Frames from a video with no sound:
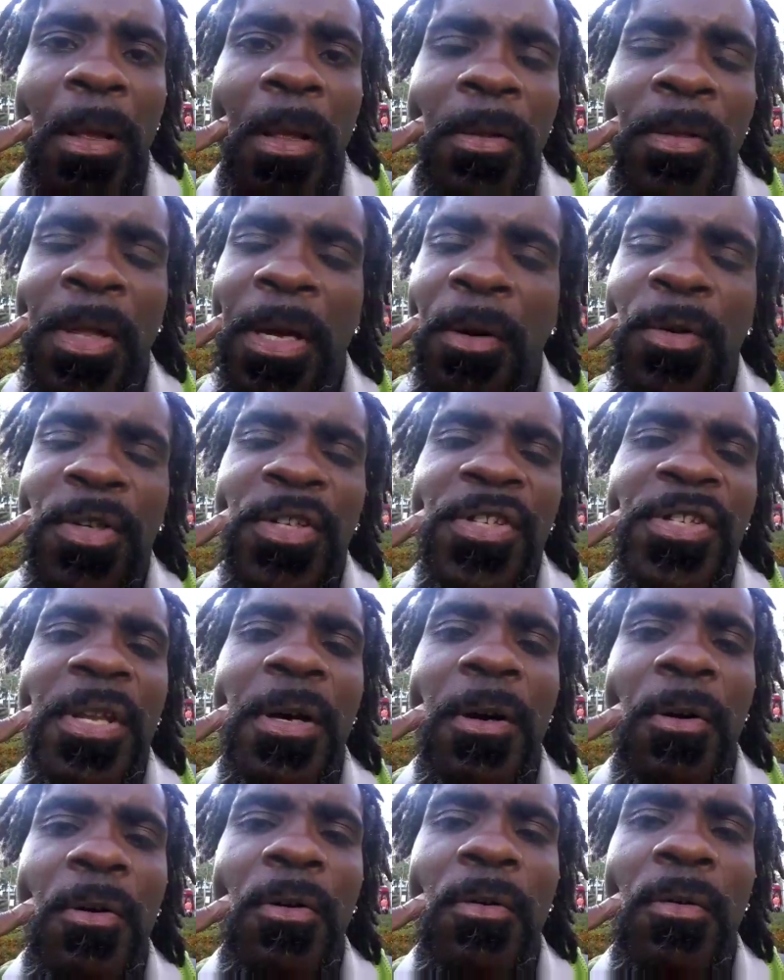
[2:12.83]
there was
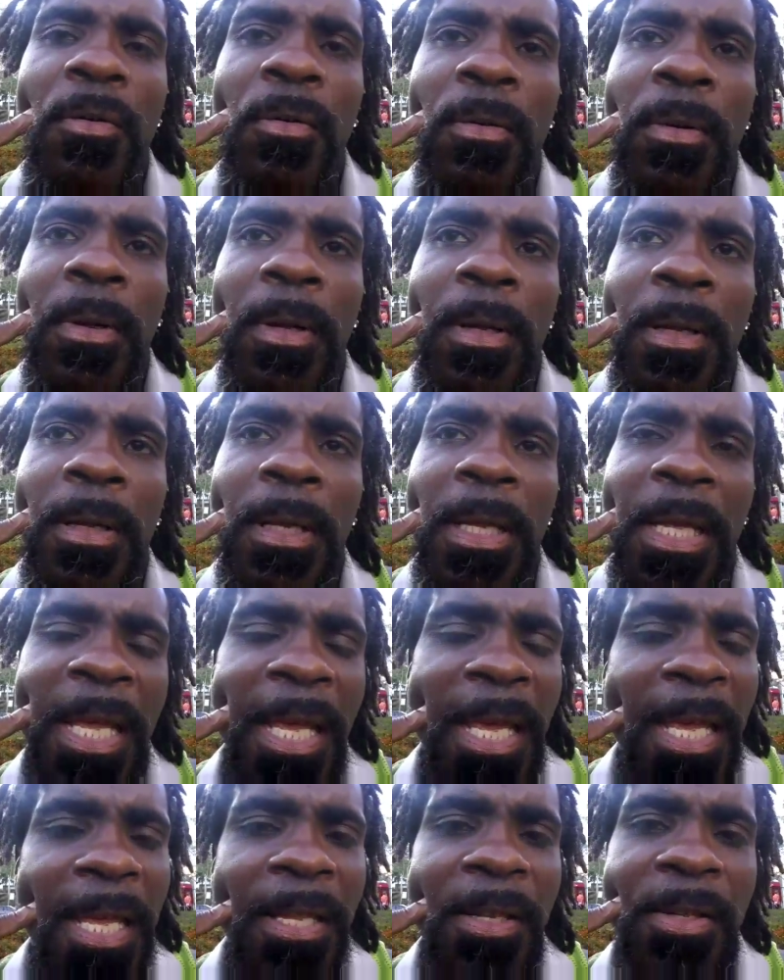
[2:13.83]
no
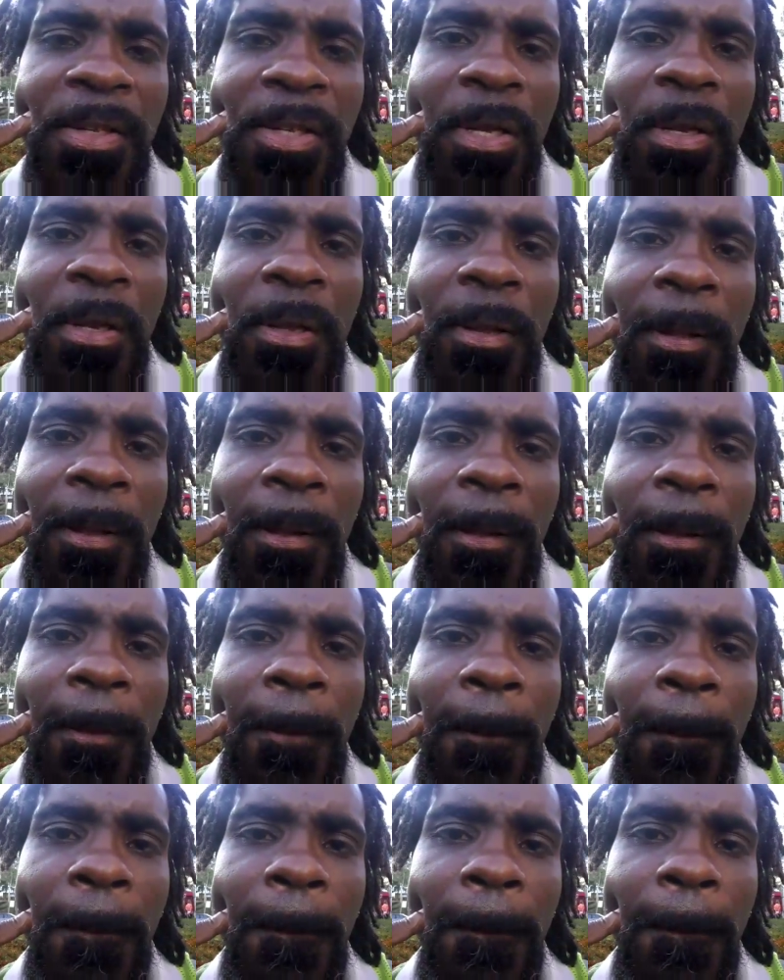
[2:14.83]
hint
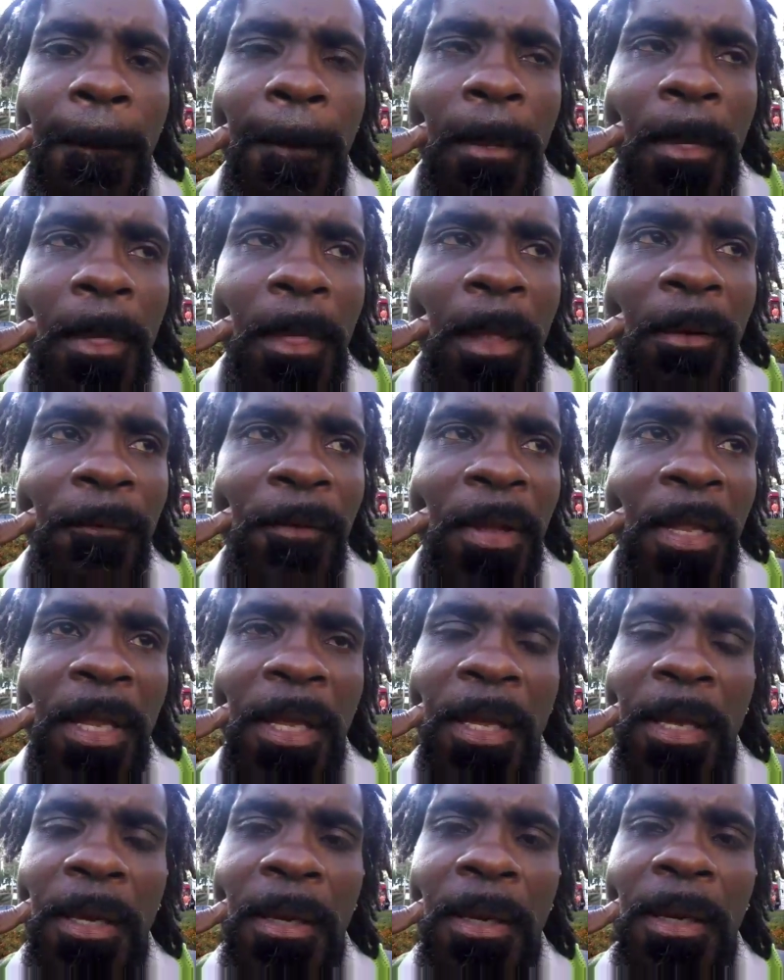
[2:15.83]
of
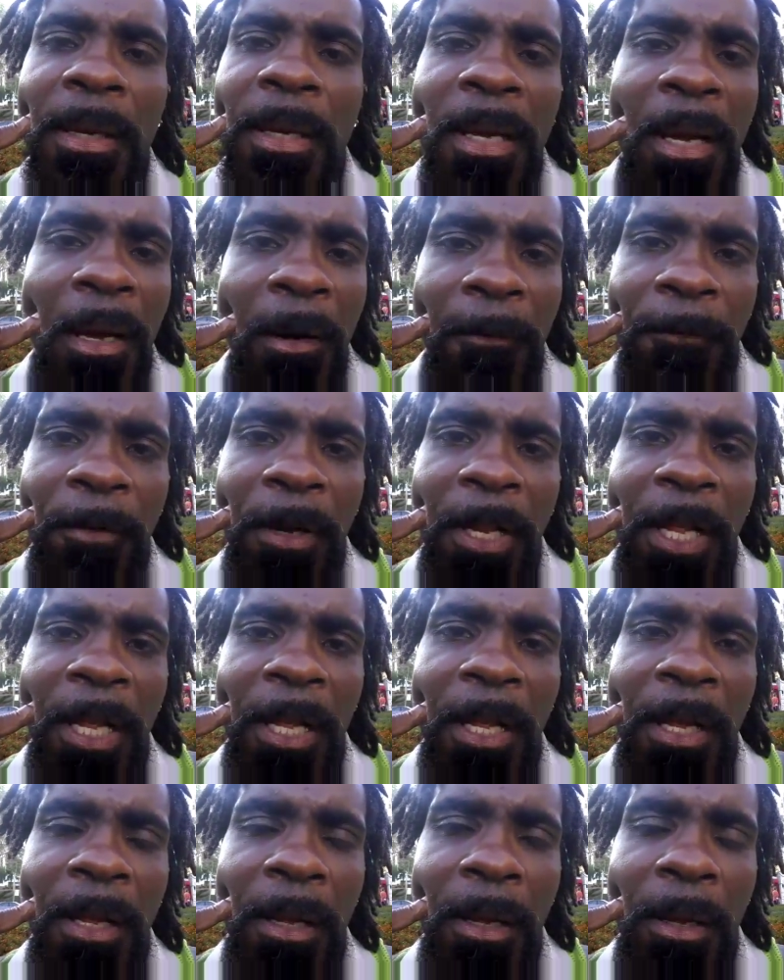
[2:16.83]
any
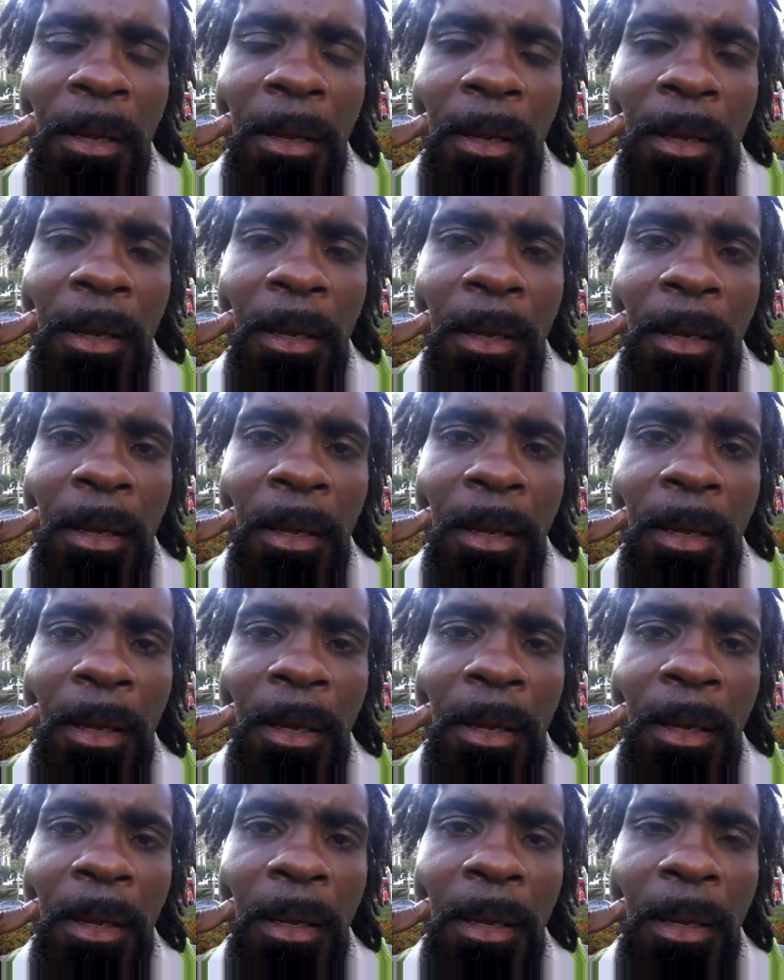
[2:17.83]
comforting,
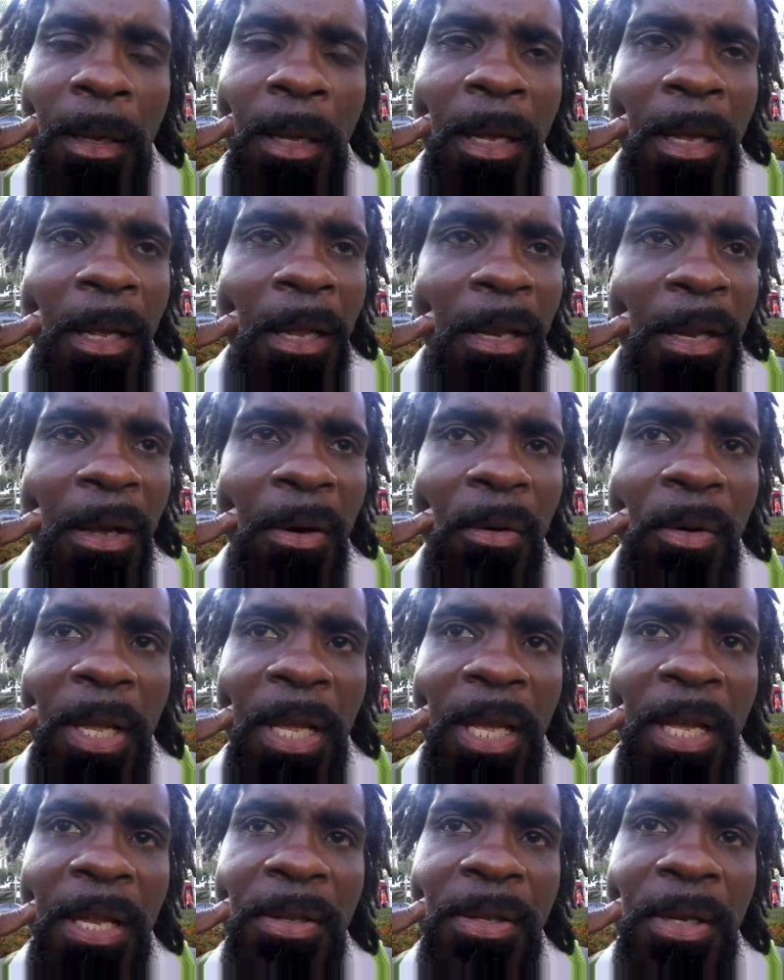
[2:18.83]
no
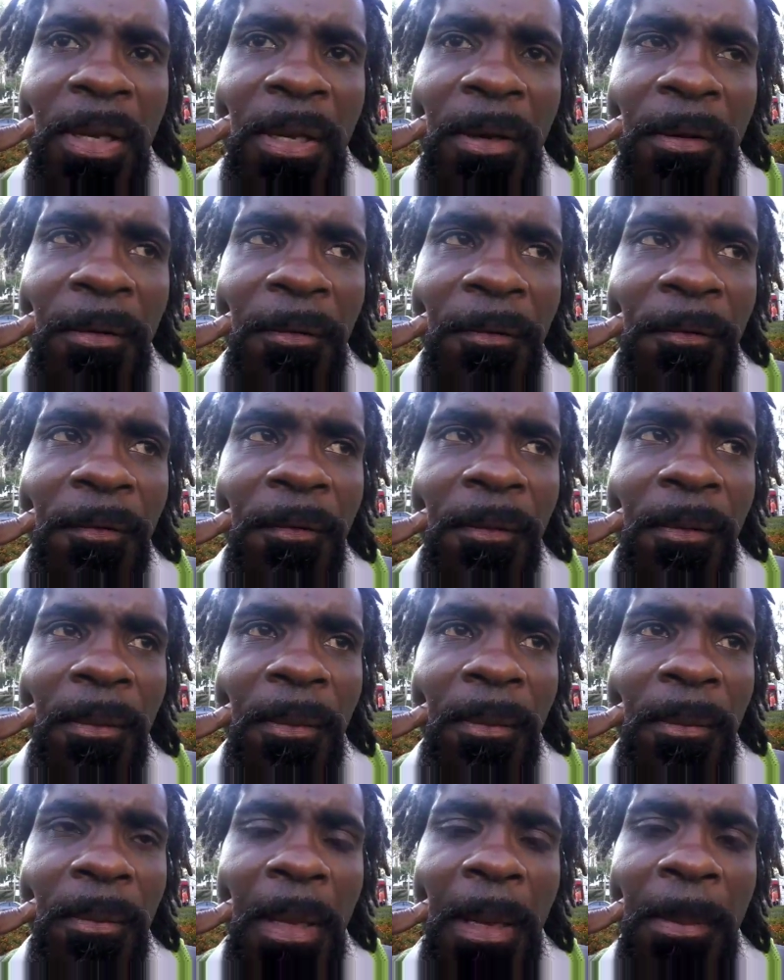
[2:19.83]
hint of,
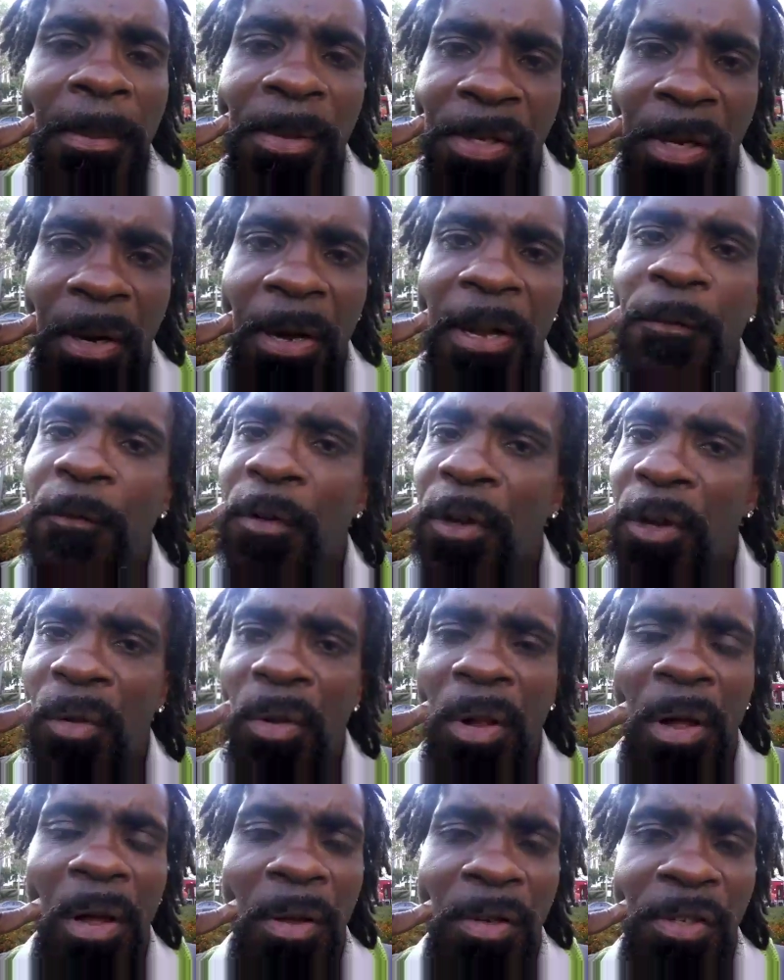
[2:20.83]
I'm sorry for your
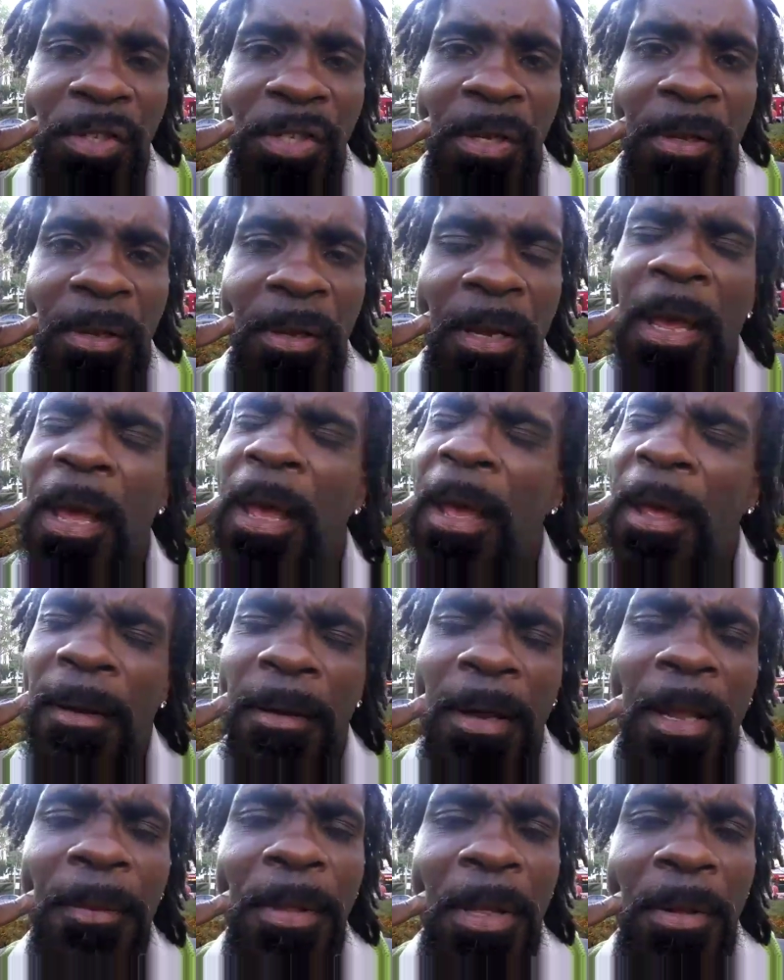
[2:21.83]
loss,
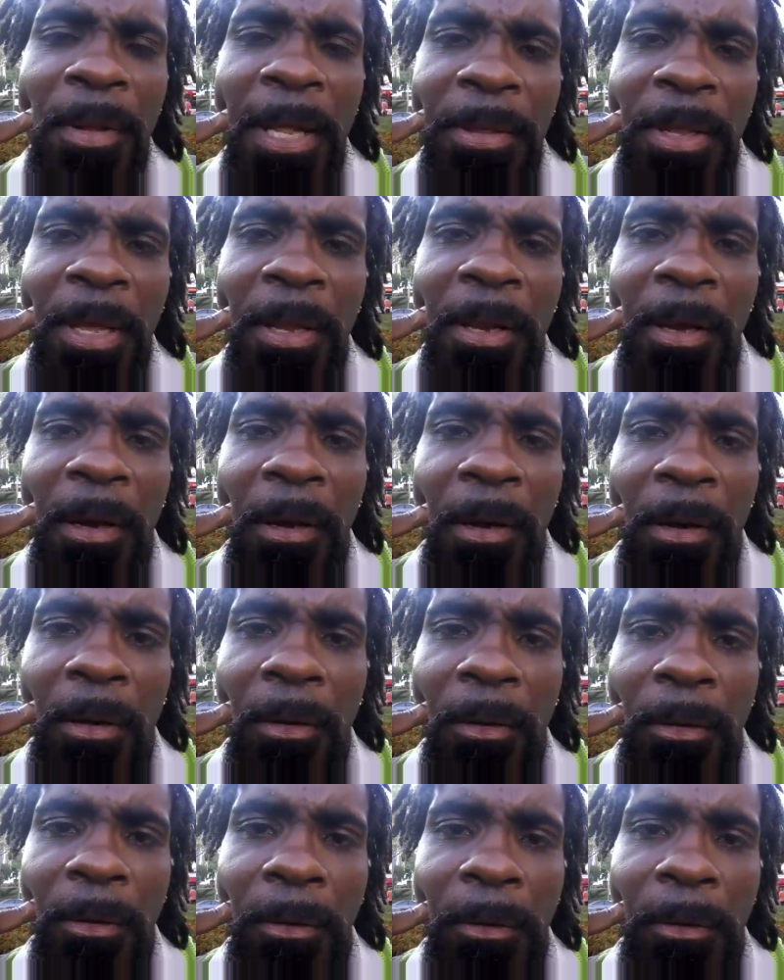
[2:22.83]
nothing like that at all.